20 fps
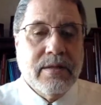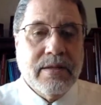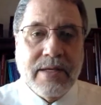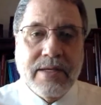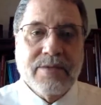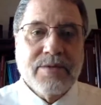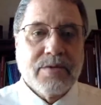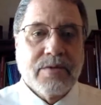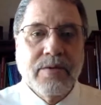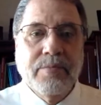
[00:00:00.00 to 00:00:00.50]

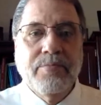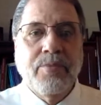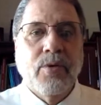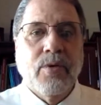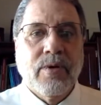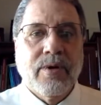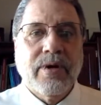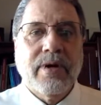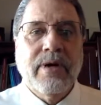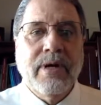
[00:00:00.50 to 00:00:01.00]
These are
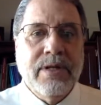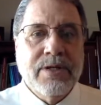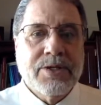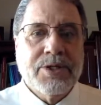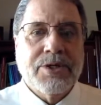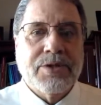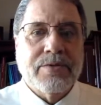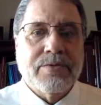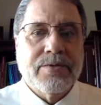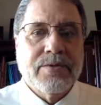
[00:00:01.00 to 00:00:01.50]
important
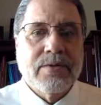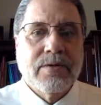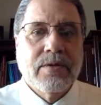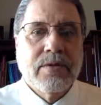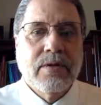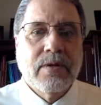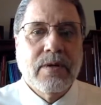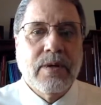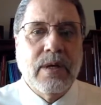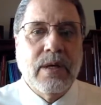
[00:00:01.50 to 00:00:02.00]

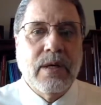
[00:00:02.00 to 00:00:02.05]
issues.